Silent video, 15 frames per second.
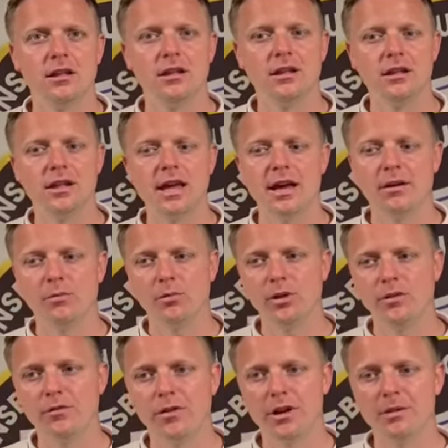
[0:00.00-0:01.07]
Yeah,
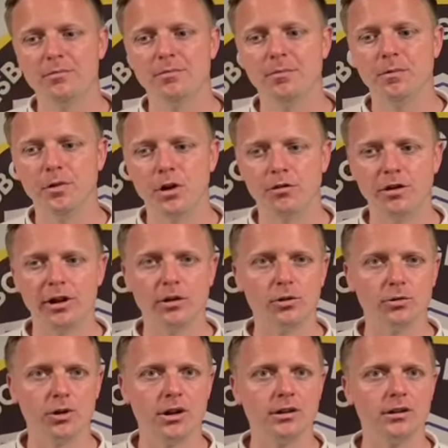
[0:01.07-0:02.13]
we've got a really good
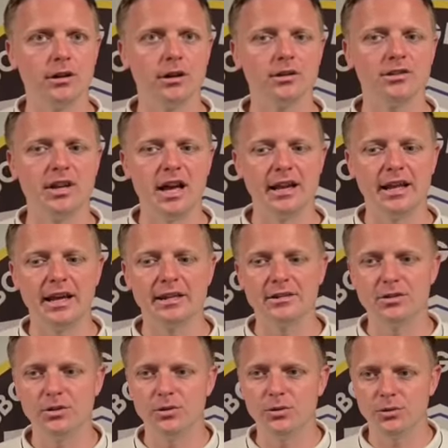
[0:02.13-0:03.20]
one on Saturday.
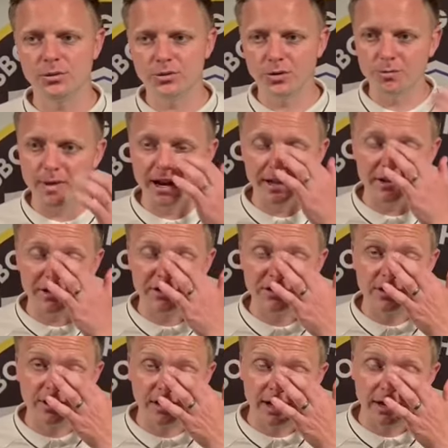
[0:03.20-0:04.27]
Two managers
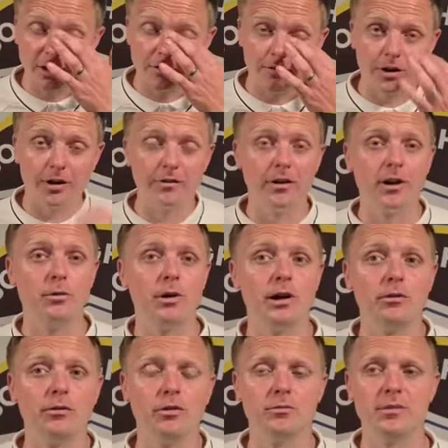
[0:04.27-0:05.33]
that I know very, very
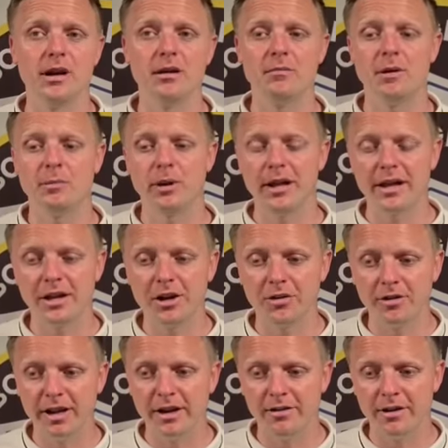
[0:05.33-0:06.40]
well from my playing
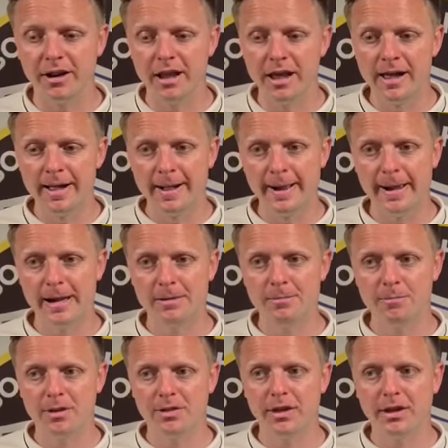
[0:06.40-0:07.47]
career, and
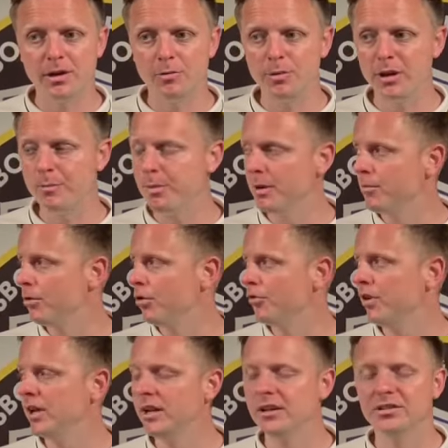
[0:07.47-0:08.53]
I think it'll be a bit more
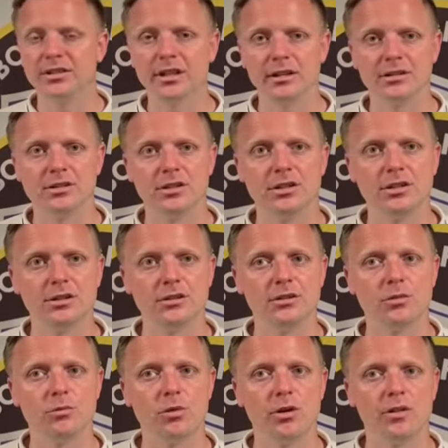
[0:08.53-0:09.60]
realistic to
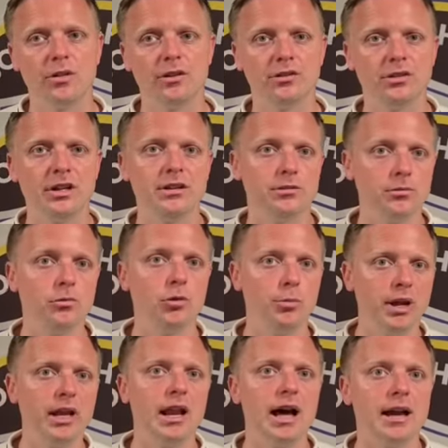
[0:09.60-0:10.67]
what the season will
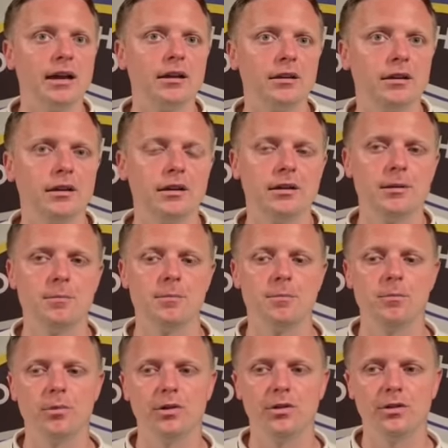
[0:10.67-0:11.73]
be like
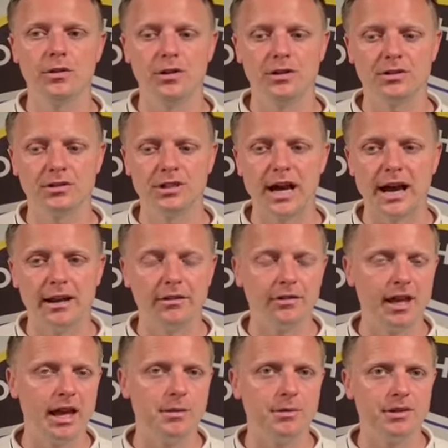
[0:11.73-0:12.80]
with the style of
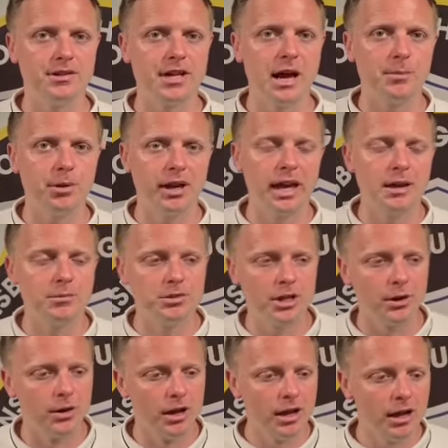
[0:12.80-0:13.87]
game and the type of game.
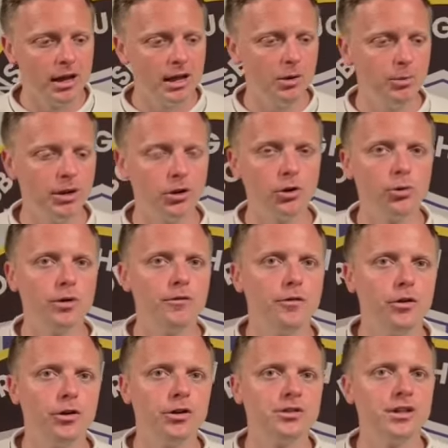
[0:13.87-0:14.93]
So it'll be a good one
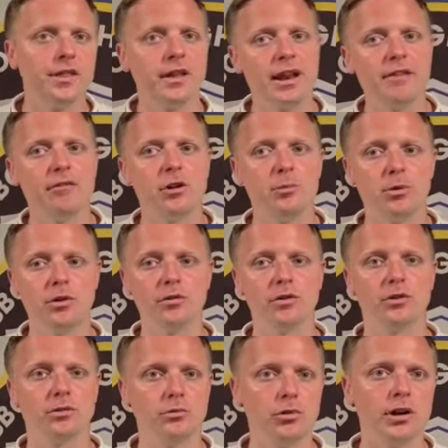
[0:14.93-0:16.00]
for us. They're the level above. We've got
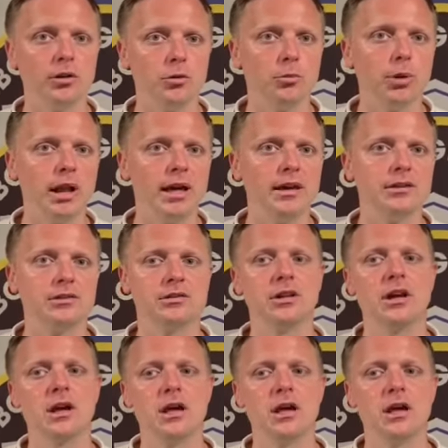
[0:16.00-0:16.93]
some really good players,